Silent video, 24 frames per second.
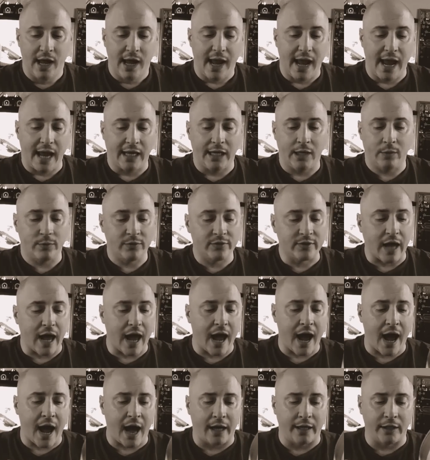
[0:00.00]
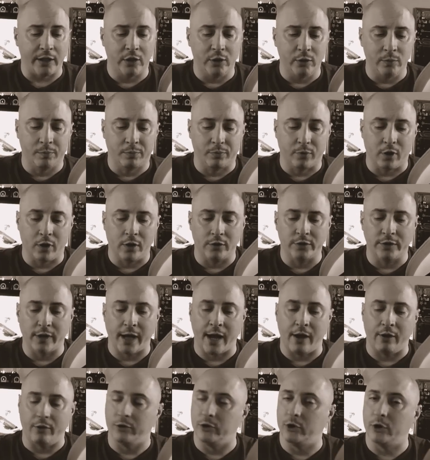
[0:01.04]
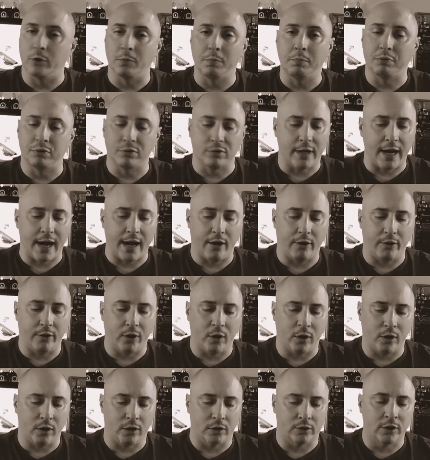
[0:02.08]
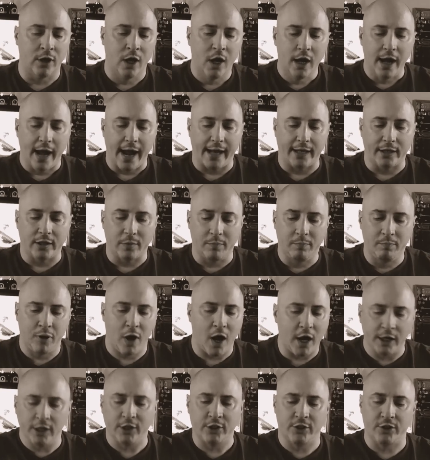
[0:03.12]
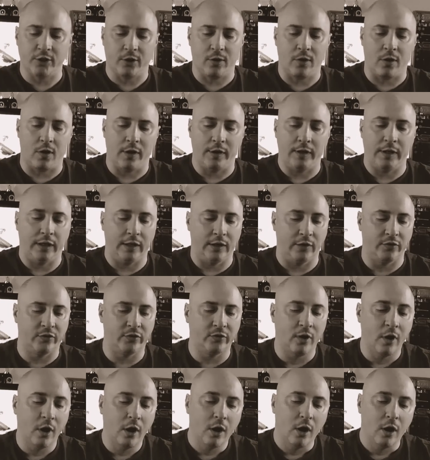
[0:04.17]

and it was I who brought down your proud heart, and to punish your haughtiness,